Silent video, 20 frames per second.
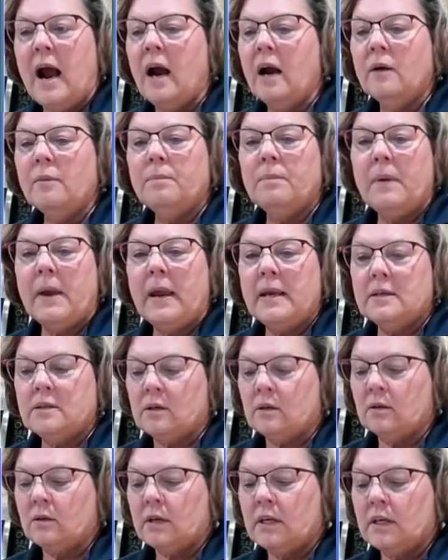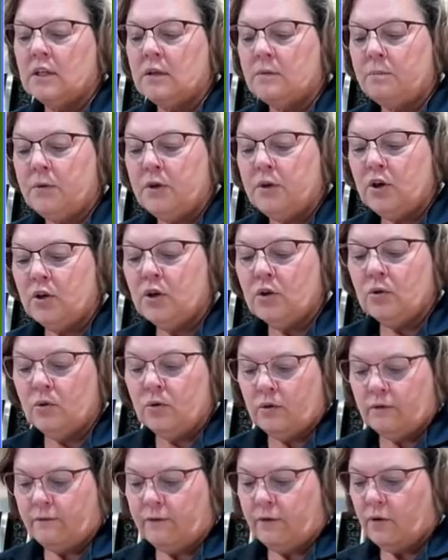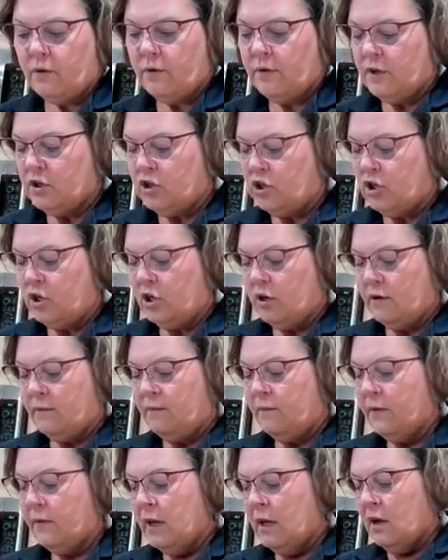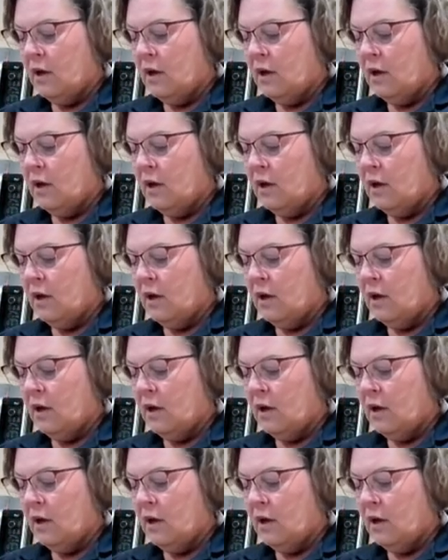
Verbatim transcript: our basil is beautiful this year.